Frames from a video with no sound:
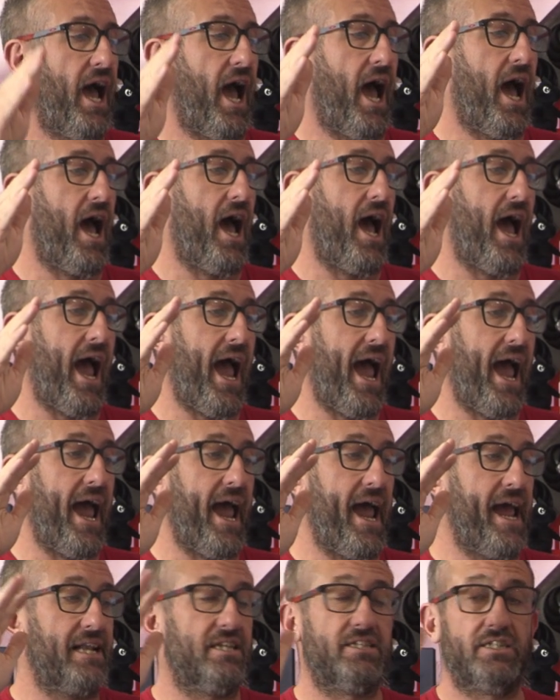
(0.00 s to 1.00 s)

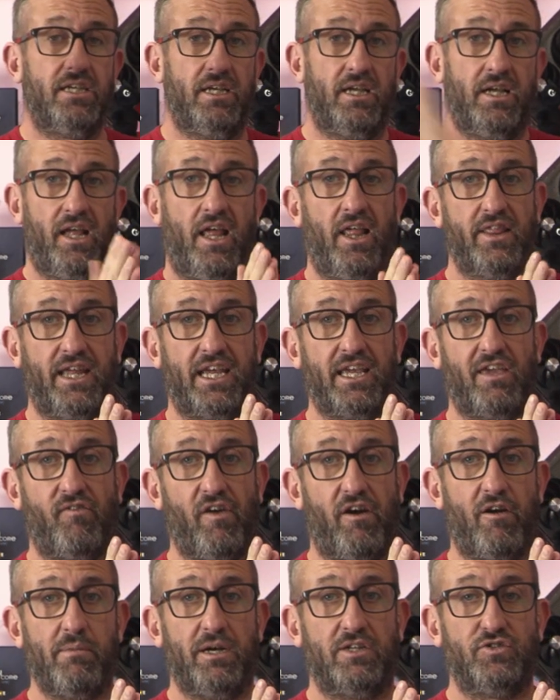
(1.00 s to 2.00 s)
And thank you
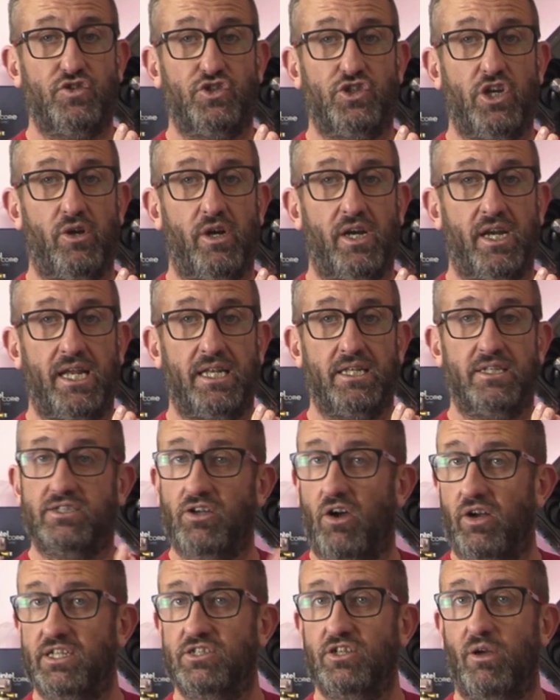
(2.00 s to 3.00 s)
very much for tuning in.
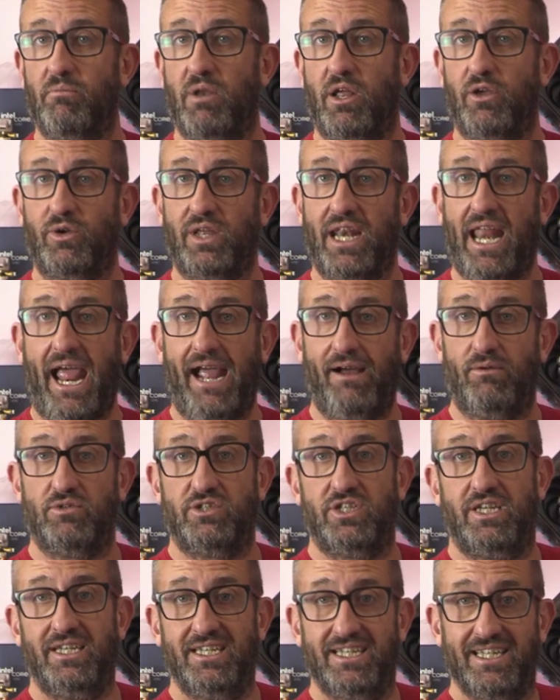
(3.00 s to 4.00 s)
Tiny Tom Logan
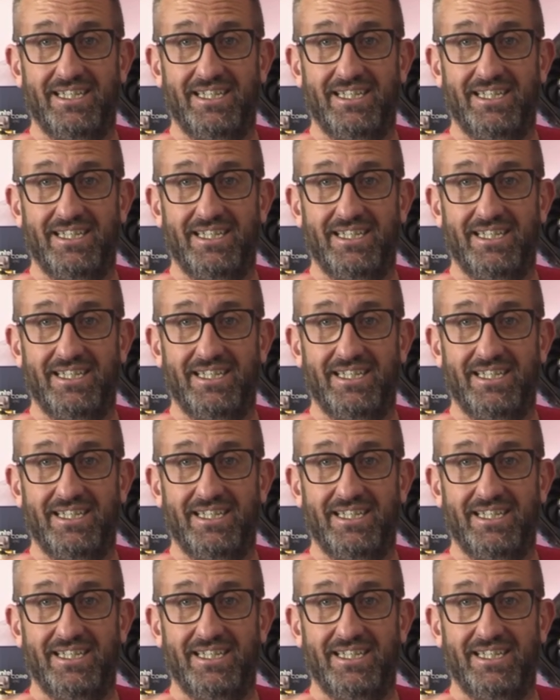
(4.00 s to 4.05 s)
out.